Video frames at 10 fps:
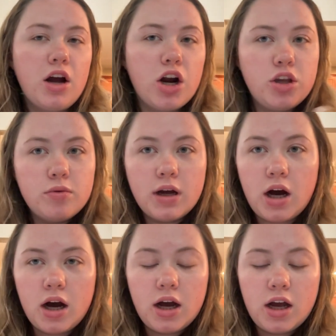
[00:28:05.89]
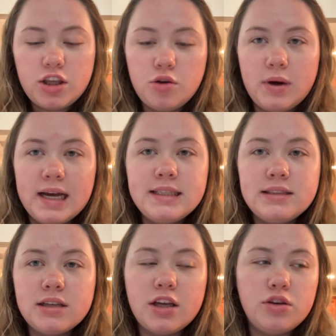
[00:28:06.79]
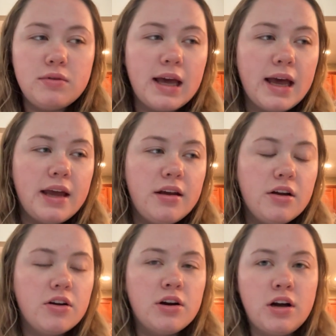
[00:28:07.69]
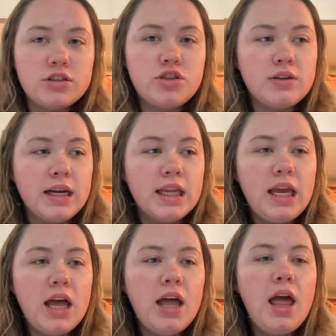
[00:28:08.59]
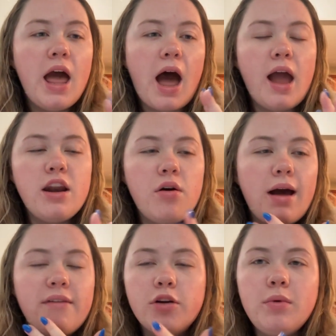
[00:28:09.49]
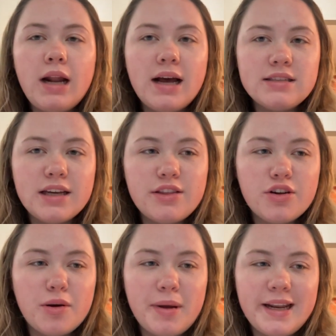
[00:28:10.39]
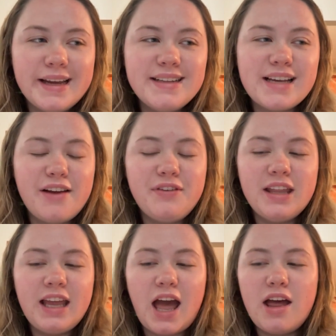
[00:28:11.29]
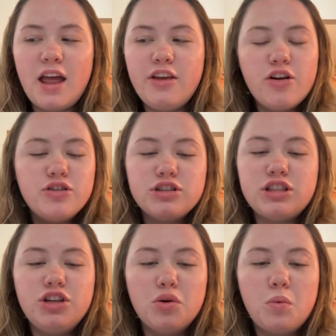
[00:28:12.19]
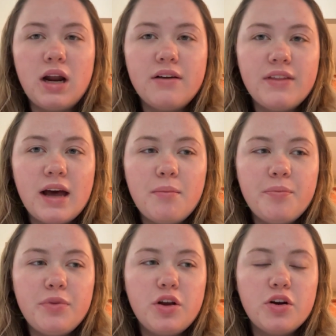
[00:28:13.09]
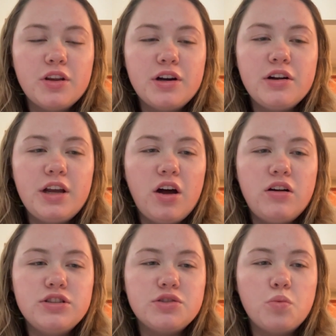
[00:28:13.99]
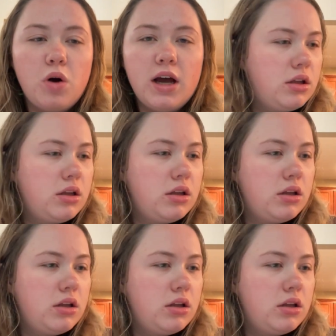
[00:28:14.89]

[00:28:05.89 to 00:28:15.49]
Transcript: Are you a US, a UK, or an Australia? I know everyone has like their opinions. I feel like you're just, you're one of them. You're literally all just one.